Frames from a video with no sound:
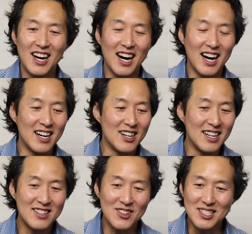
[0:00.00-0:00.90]
uh,
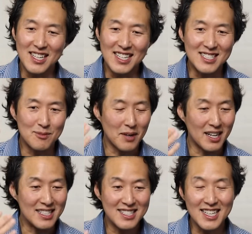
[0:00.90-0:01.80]
who's in his
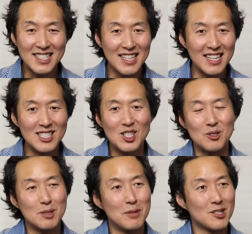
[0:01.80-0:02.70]
probably sixties,
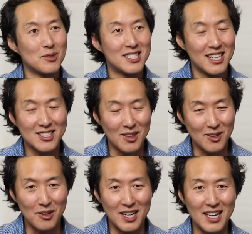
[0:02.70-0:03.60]
who speaks with such
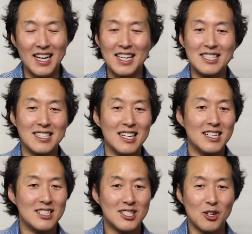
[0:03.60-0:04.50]
authority, and he's yeah.
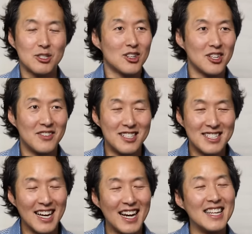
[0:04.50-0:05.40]
so sure of
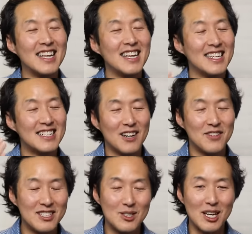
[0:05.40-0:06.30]
his and he
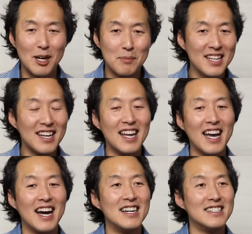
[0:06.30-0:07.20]
of his opinion,
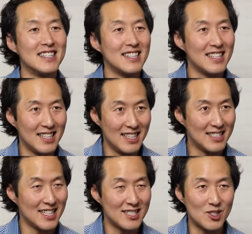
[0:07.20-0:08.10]
and he
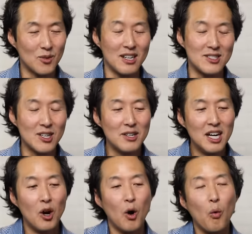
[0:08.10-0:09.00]
says it's wrong. So
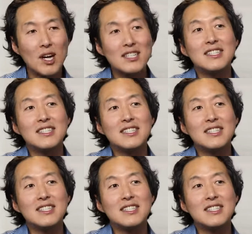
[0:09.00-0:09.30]
what